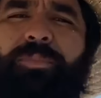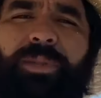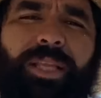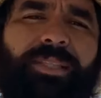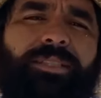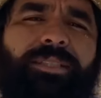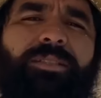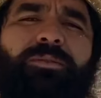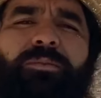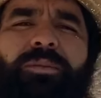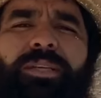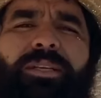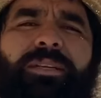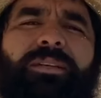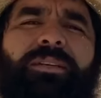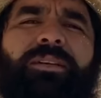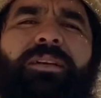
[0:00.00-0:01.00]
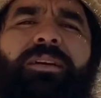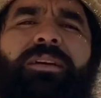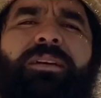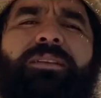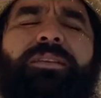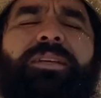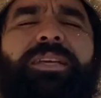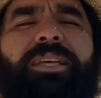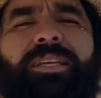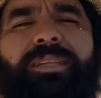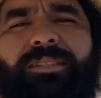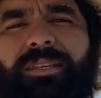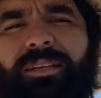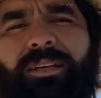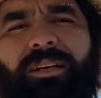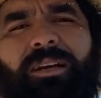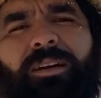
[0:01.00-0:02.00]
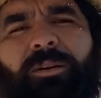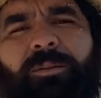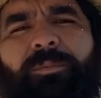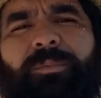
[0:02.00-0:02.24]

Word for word: Places where the kids could come